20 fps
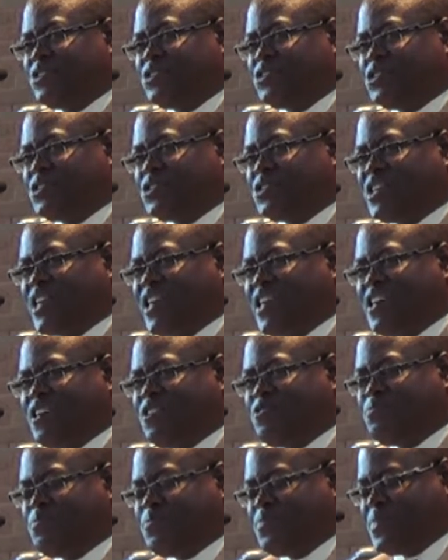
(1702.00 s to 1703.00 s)
Just
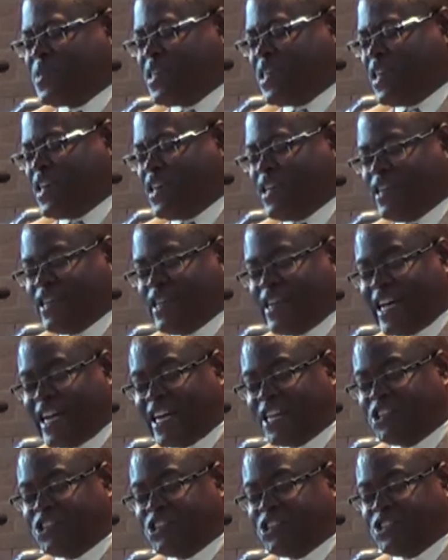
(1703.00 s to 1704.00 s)
him and
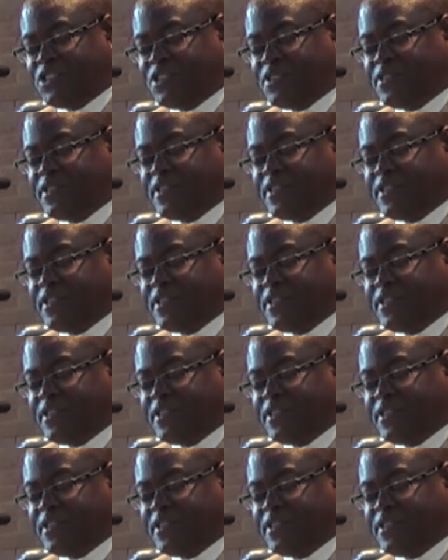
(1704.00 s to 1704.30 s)
Elisha